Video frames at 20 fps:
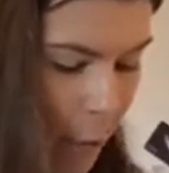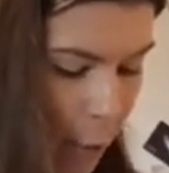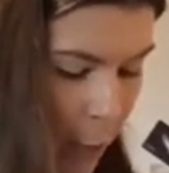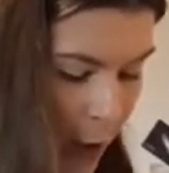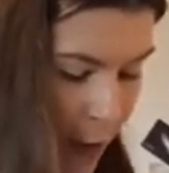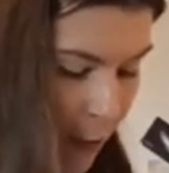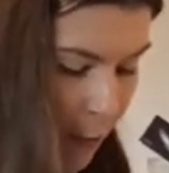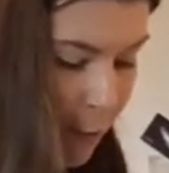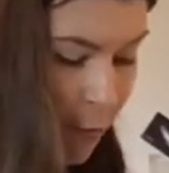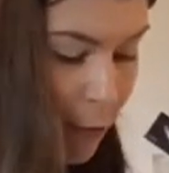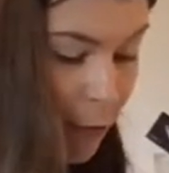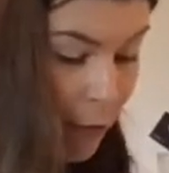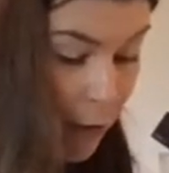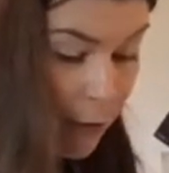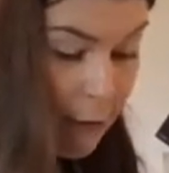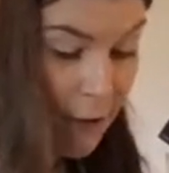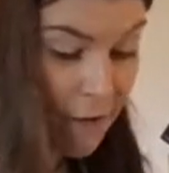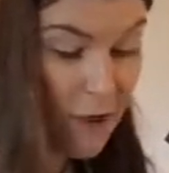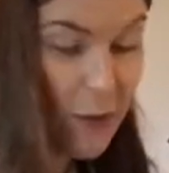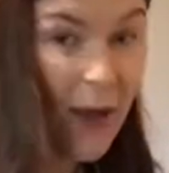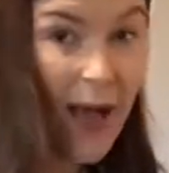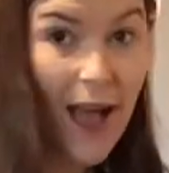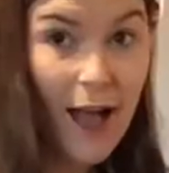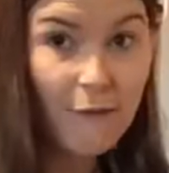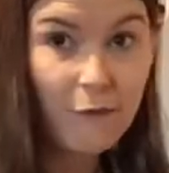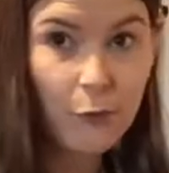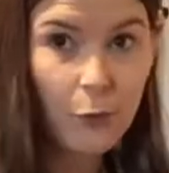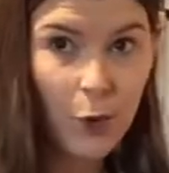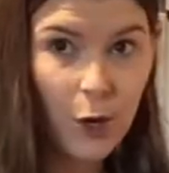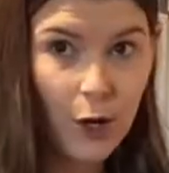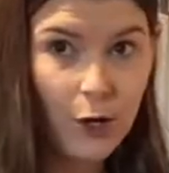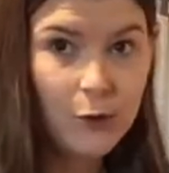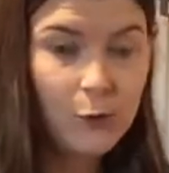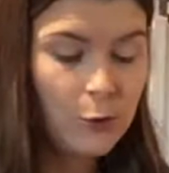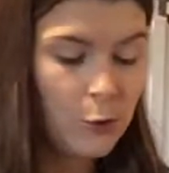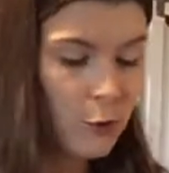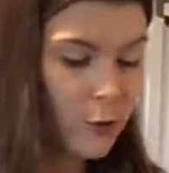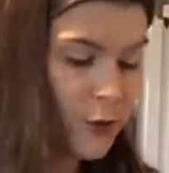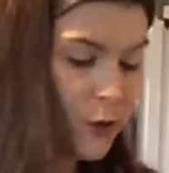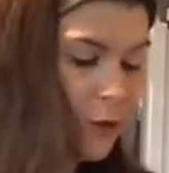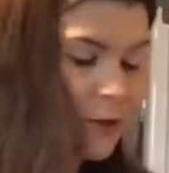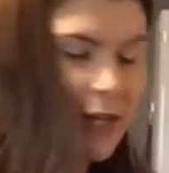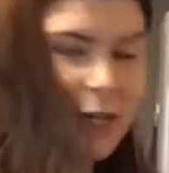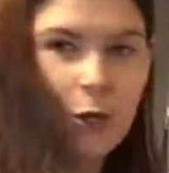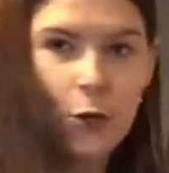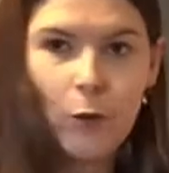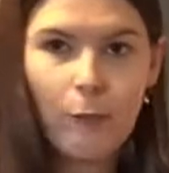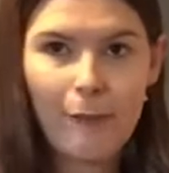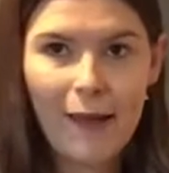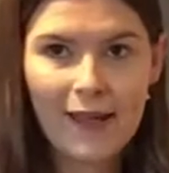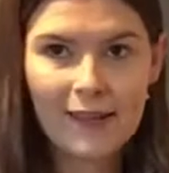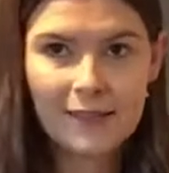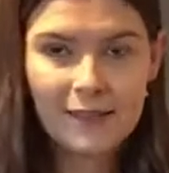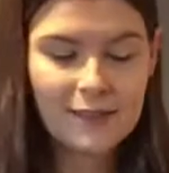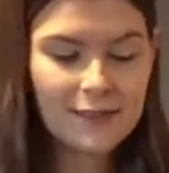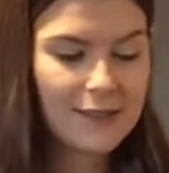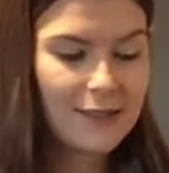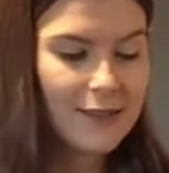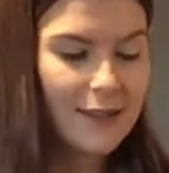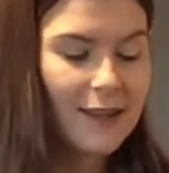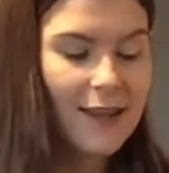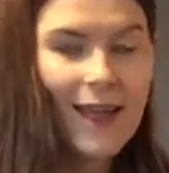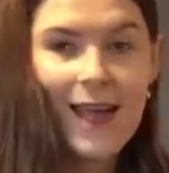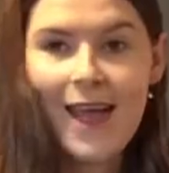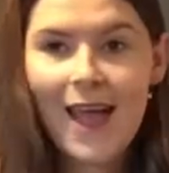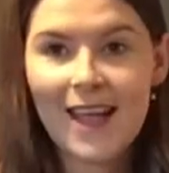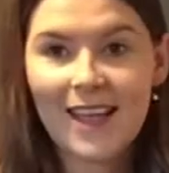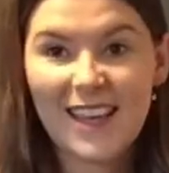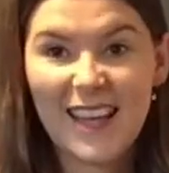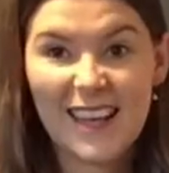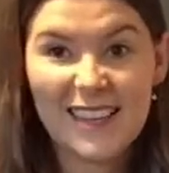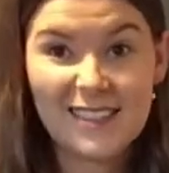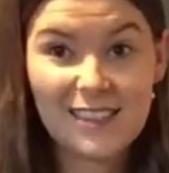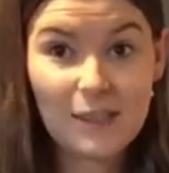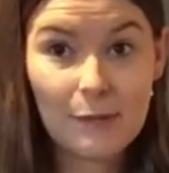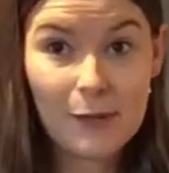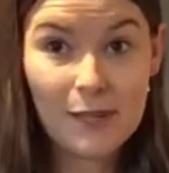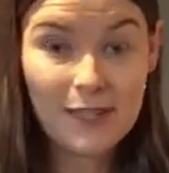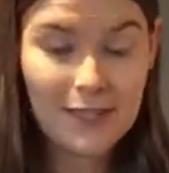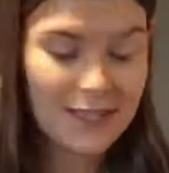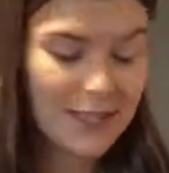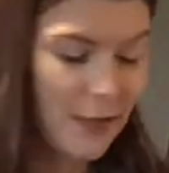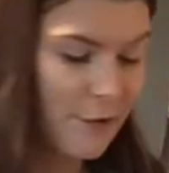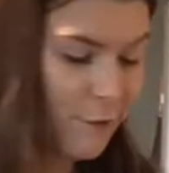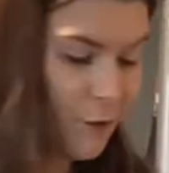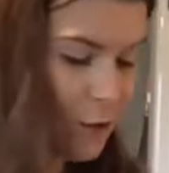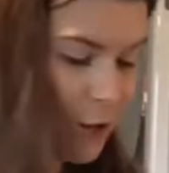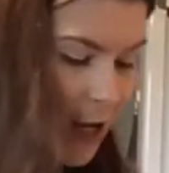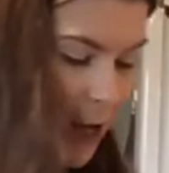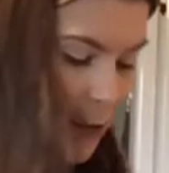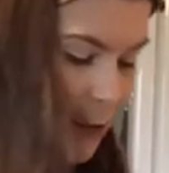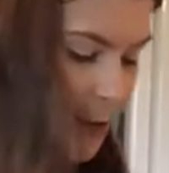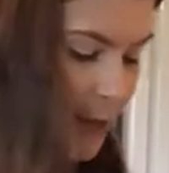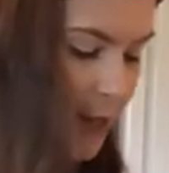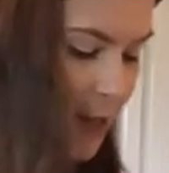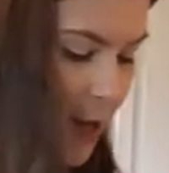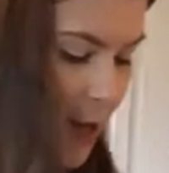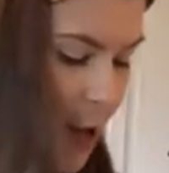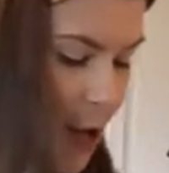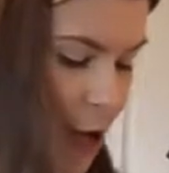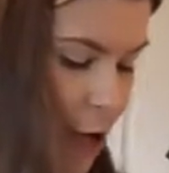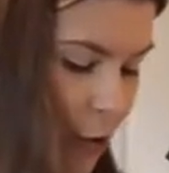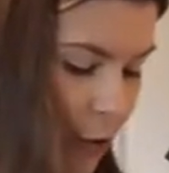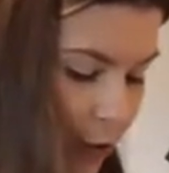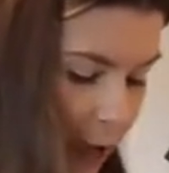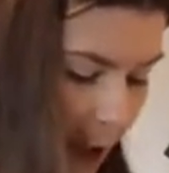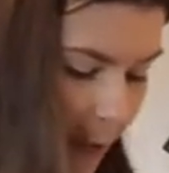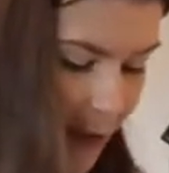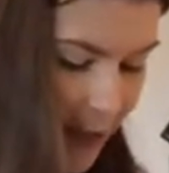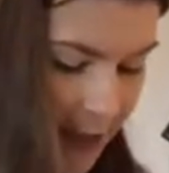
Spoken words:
with a ruler, if you have one, or using your best guesstimate if you don't, you're going